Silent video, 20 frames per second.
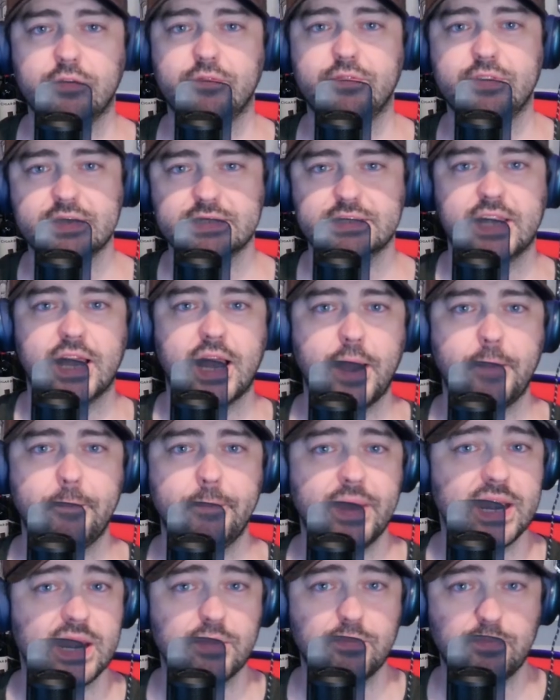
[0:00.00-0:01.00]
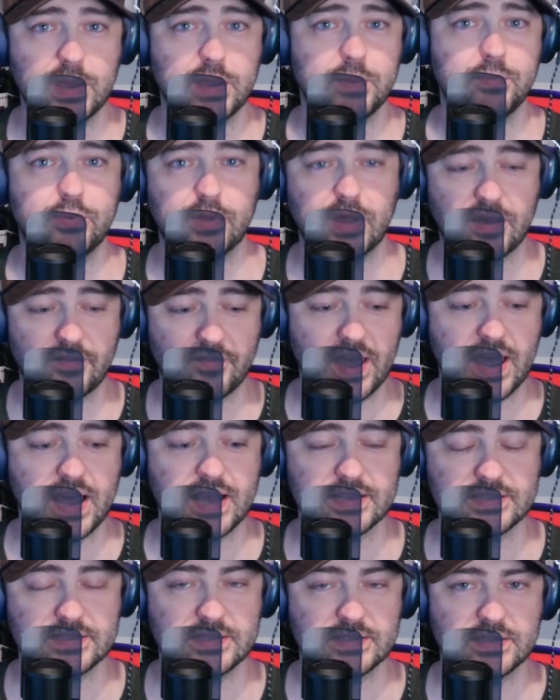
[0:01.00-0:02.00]
of this time, many people have
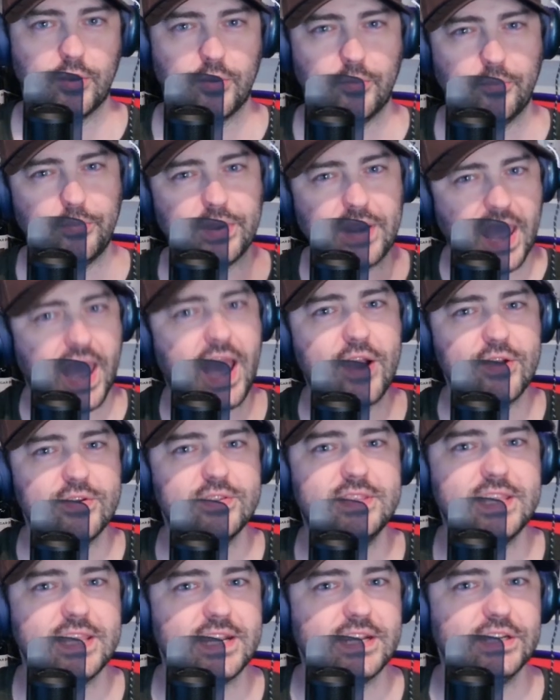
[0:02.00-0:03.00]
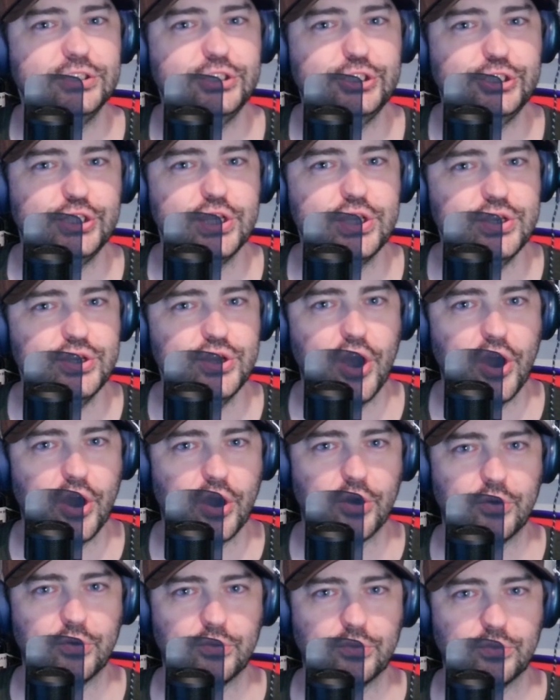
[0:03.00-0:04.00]
asked, but how didn't she
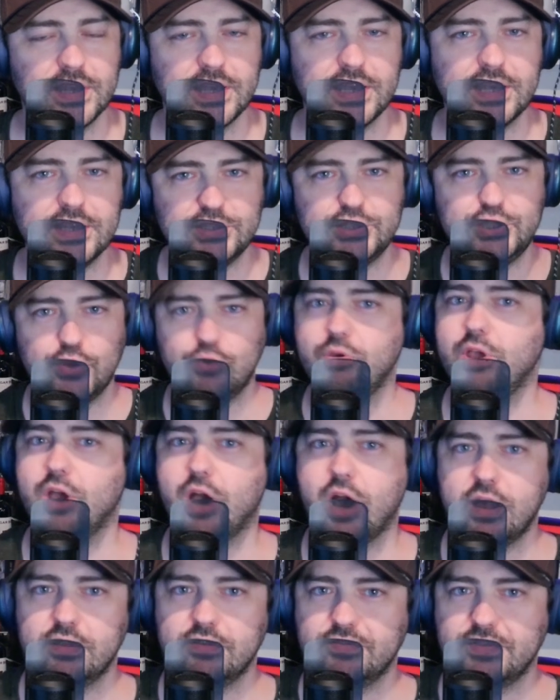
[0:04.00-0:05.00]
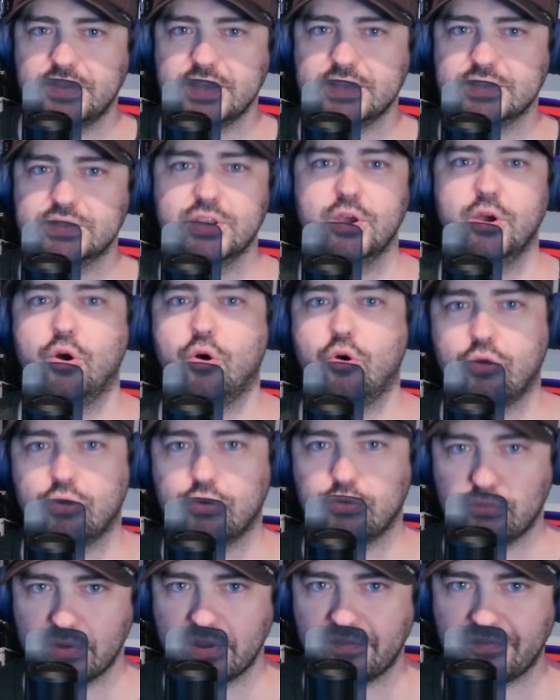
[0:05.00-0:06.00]
know? He's doing all of these
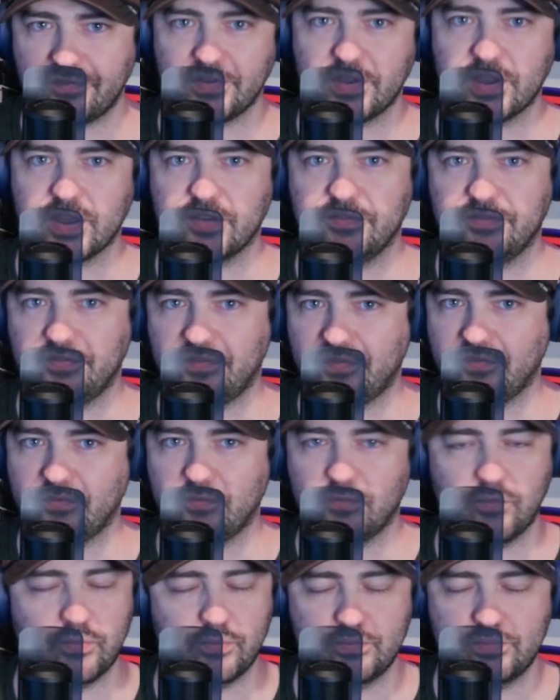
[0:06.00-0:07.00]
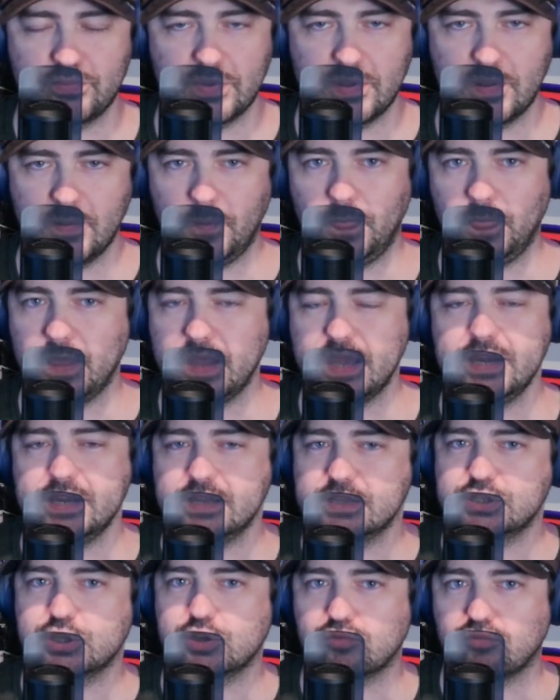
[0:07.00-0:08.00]
horrific,
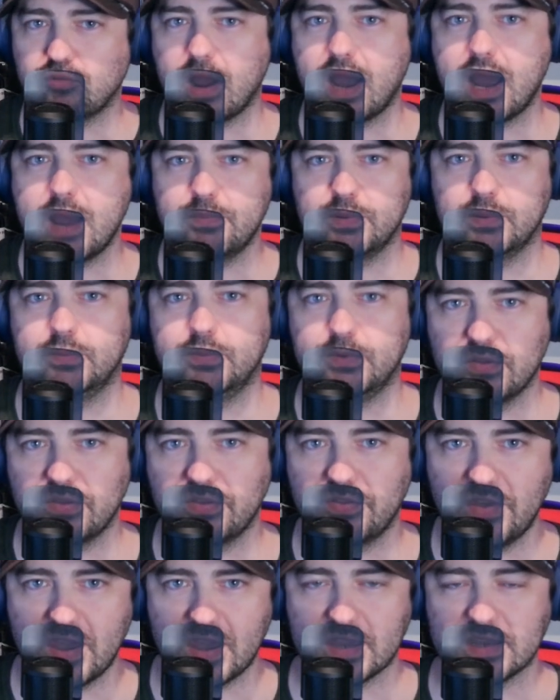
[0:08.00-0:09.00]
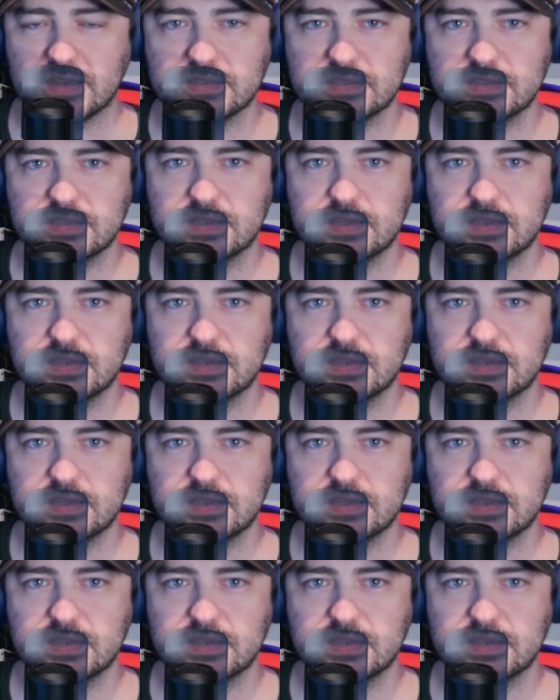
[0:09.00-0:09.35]
indescribable things